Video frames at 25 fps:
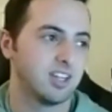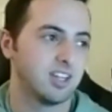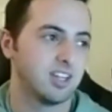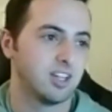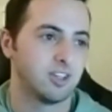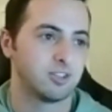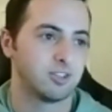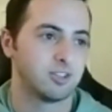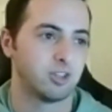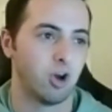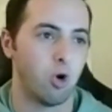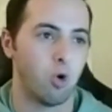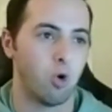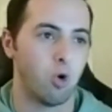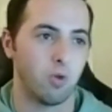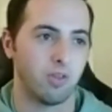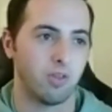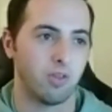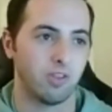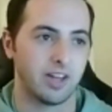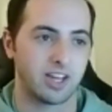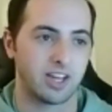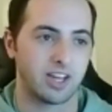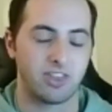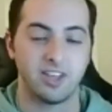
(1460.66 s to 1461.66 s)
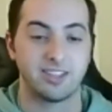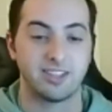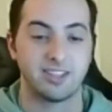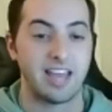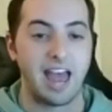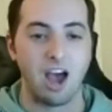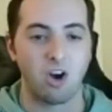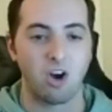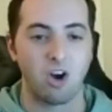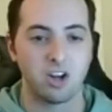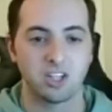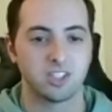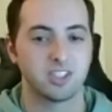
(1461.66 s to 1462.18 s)
So like the
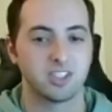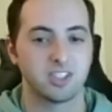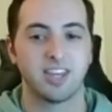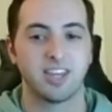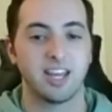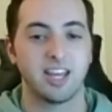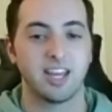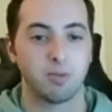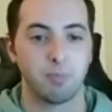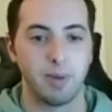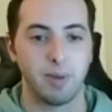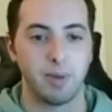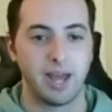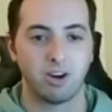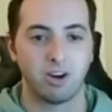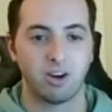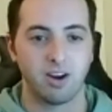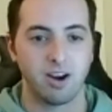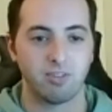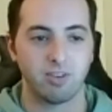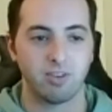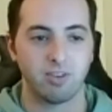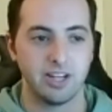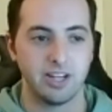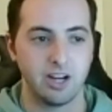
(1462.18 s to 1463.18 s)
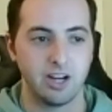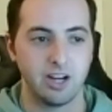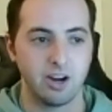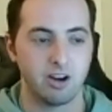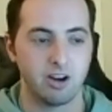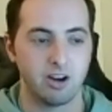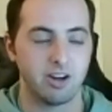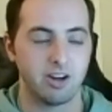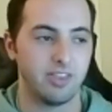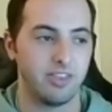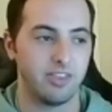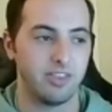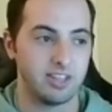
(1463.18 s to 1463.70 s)
talent just gets better every
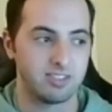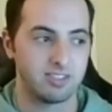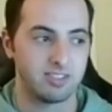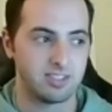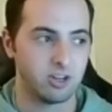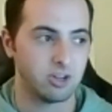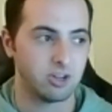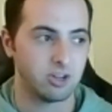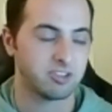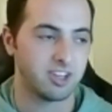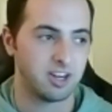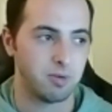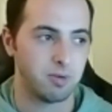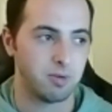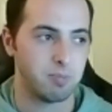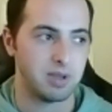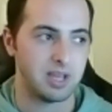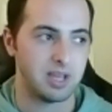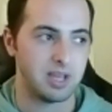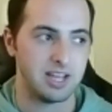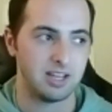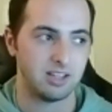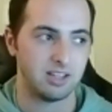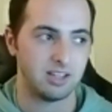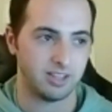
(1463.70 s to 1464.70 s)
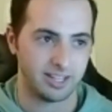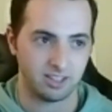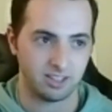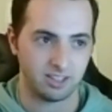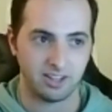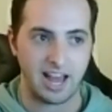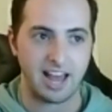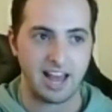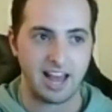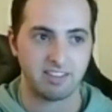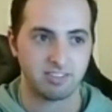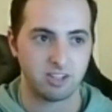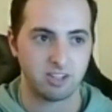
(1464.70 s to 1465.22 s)
year. This year is going to be like
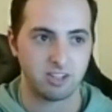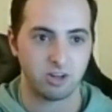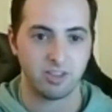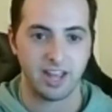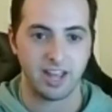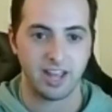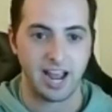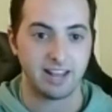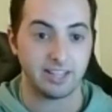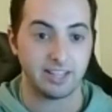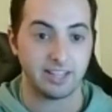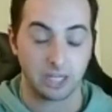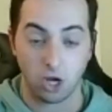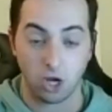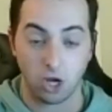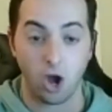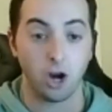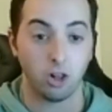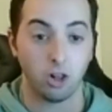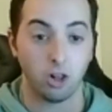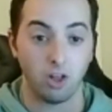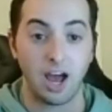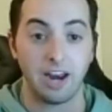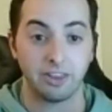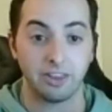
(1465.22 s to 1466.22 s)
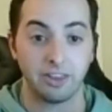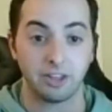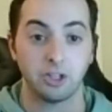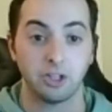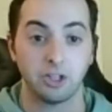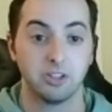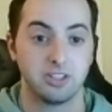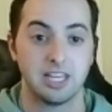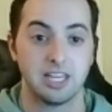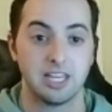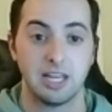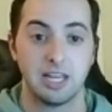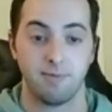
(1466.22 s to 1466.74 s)
last year they had to cut a lot of the good
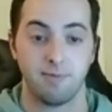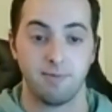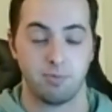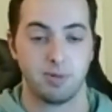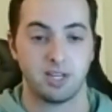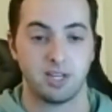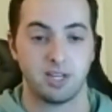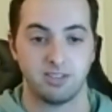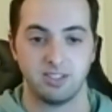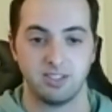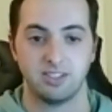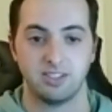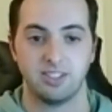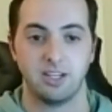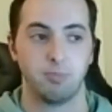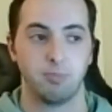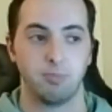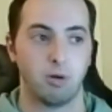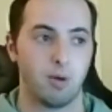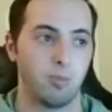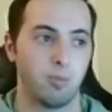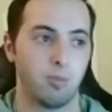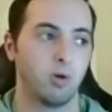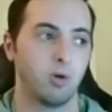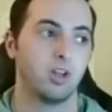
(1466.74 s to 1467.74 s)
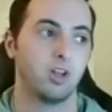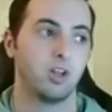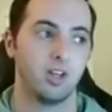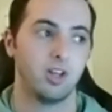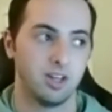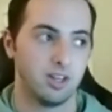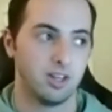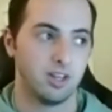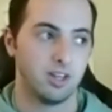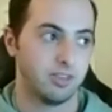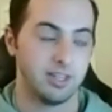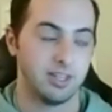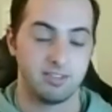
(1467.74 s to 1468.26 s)
teams because they did a bubble.
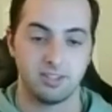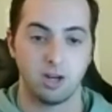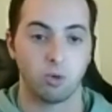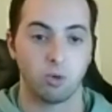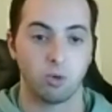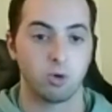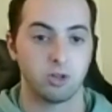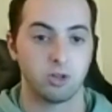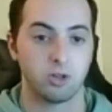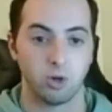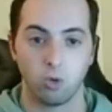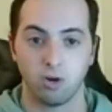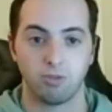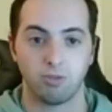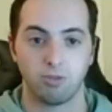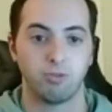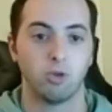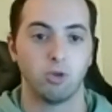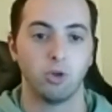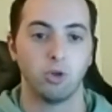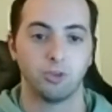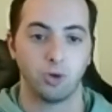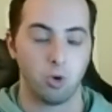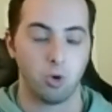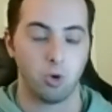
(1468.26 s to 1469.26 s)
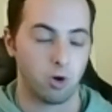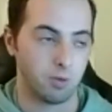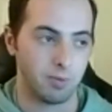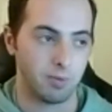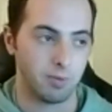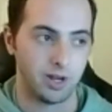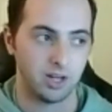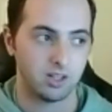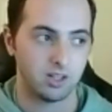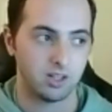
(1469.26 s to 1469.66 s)
This year we're doing a full tournament.